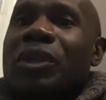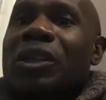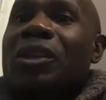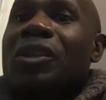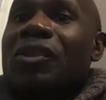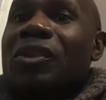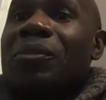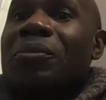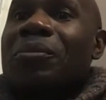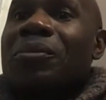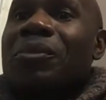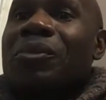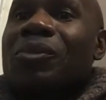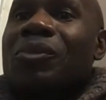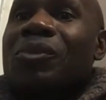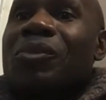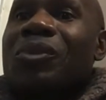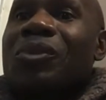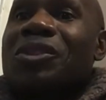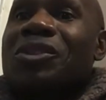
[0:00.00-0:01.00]
realism,
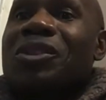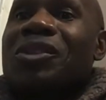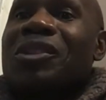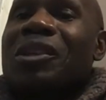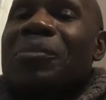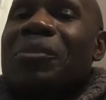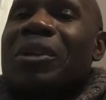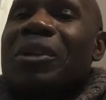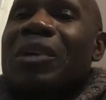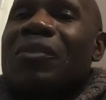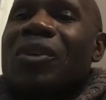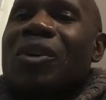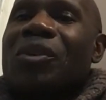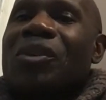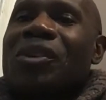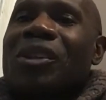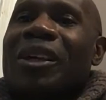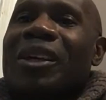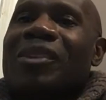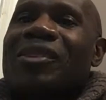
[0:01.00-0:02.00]
which is something I've
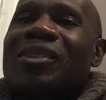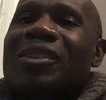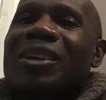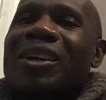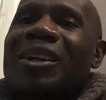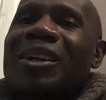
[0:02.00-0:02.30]
always liked.